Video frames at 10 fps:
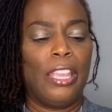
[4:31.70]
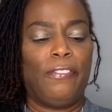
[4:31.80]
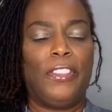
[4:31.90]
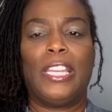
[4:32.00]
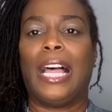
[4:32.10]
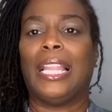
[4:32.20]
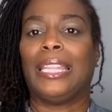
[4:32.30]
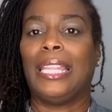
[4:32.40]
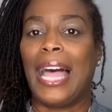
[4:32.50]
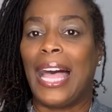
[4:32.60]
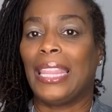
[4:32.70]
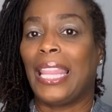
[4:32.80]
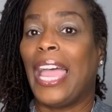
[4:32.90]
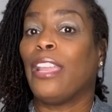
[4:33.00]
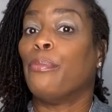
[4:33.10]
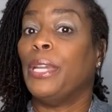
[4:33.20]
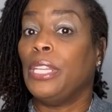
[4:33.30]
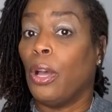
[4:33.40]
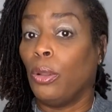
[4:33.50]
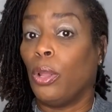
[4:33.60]
fit a lot like
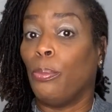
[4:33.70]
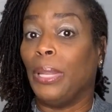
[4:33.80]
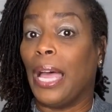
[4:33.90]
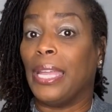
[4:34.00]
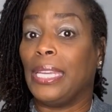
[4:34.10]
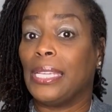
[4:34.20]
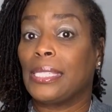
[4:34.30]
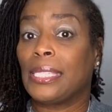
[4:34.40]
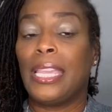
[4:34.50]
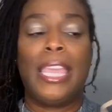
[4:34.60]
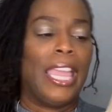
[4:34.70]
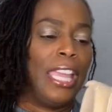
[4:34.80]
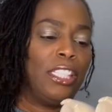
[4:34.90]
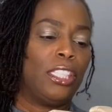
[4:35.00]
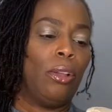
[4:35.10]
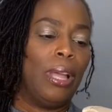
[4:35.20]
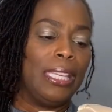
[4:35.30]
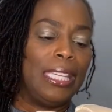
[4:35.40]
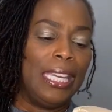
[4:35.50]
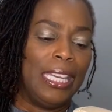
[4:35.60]
Manolo Blahnik's. And so
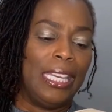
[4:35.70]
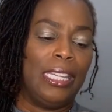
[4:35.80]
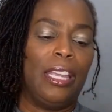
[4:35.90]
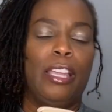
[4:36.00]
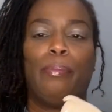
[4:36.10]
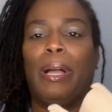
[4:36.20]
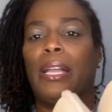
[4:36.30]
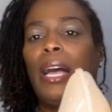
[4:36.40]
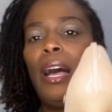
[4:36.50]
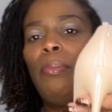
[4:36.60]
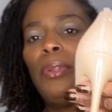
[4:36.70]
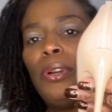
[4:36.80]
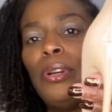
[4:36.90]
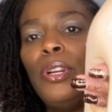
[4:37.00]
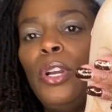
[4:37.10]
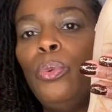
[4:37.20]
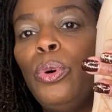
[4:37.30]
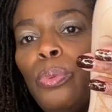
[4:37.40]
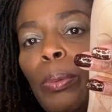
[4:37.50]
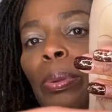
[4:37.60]
again, my cobbler
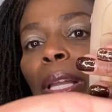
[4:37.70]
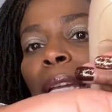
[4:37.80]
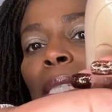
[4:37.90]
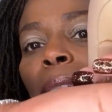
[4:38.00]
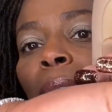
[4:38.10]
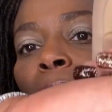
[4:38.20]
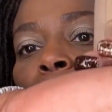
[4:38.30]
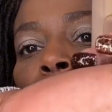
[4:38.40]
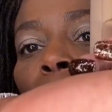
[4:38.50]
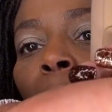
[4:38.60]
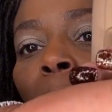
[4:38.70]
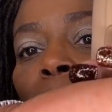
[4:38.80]
would replace the heel.